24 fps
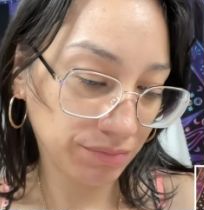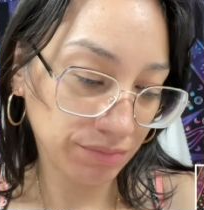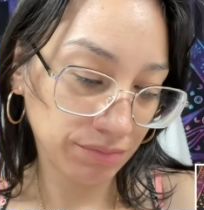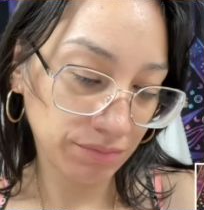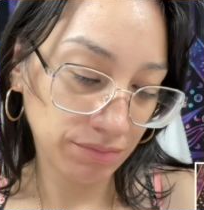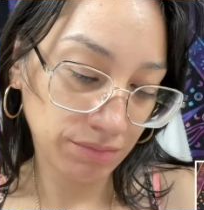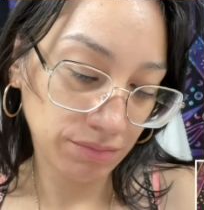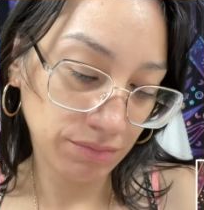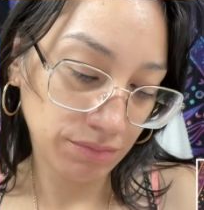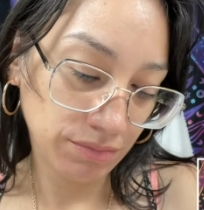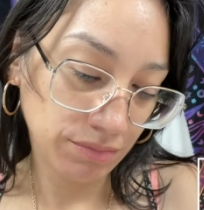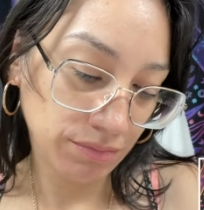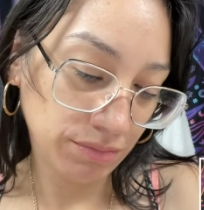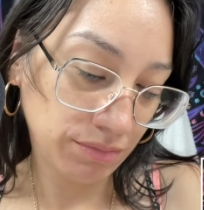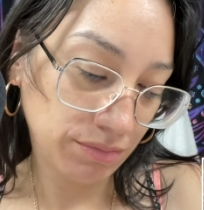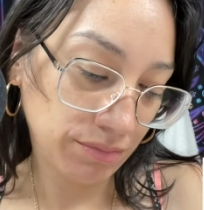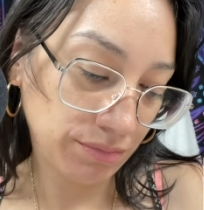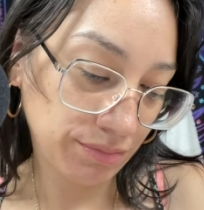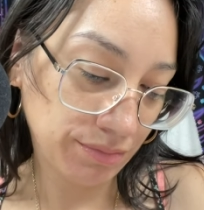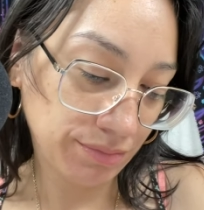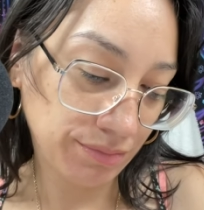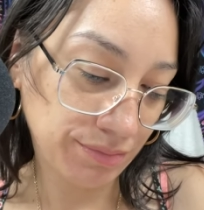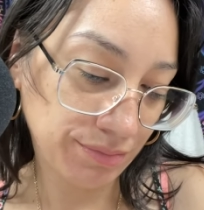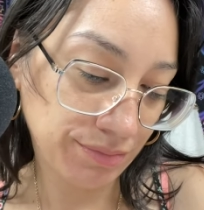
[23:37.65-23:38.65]

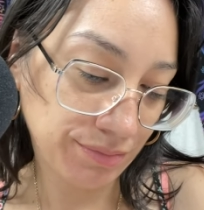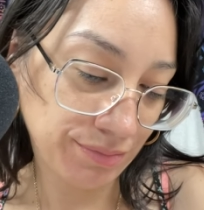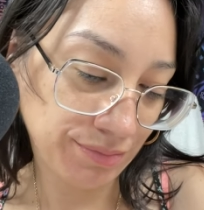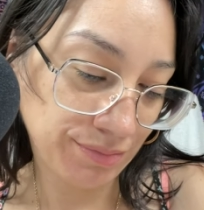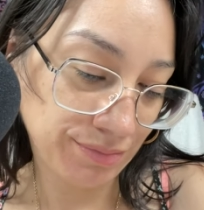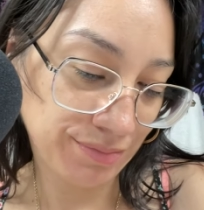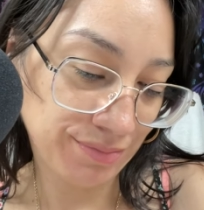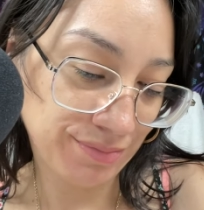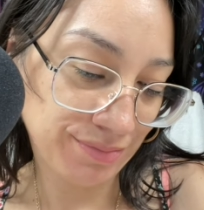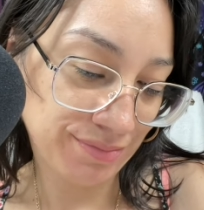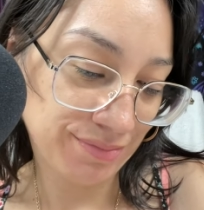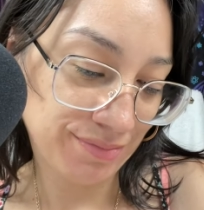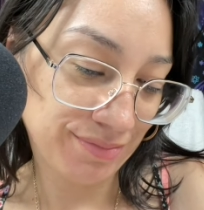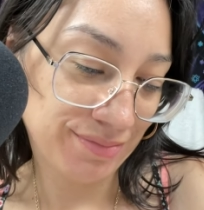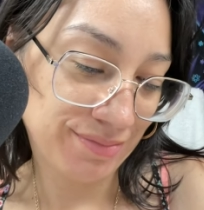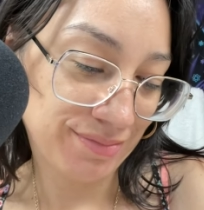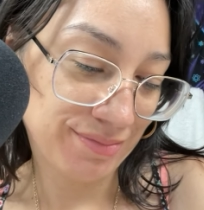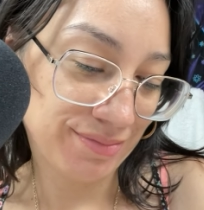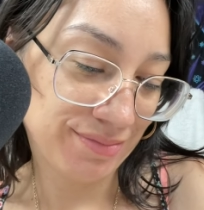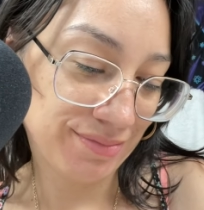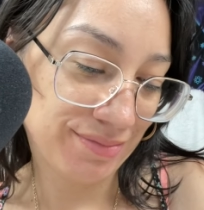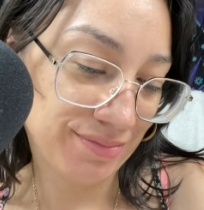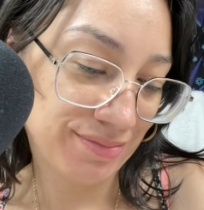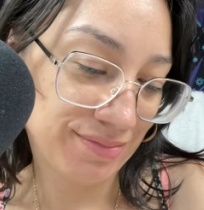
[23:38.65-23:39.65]

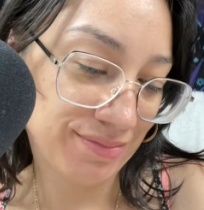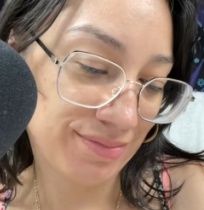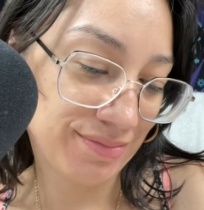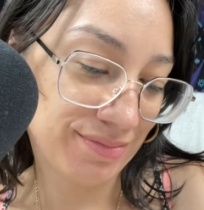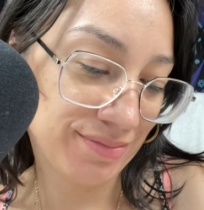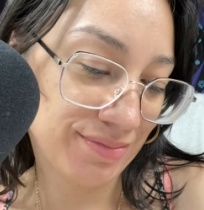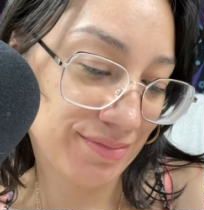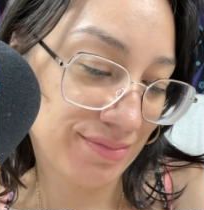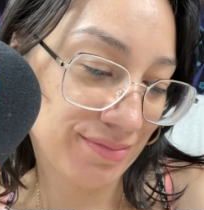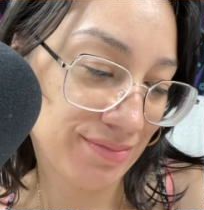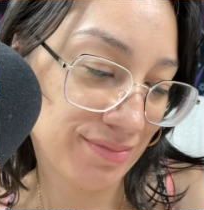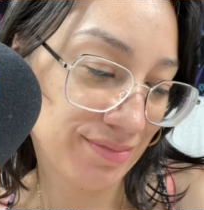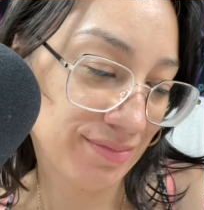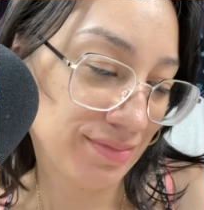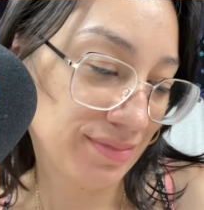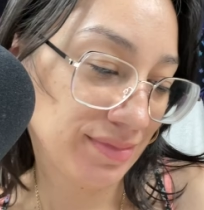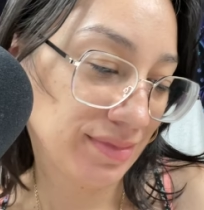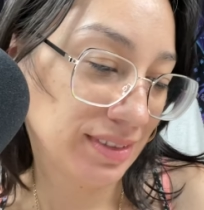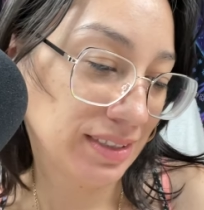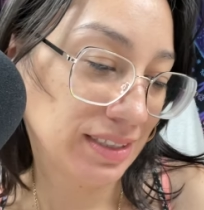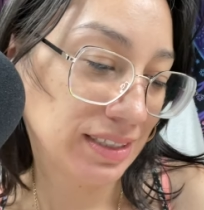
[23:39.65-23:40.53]
[no speech]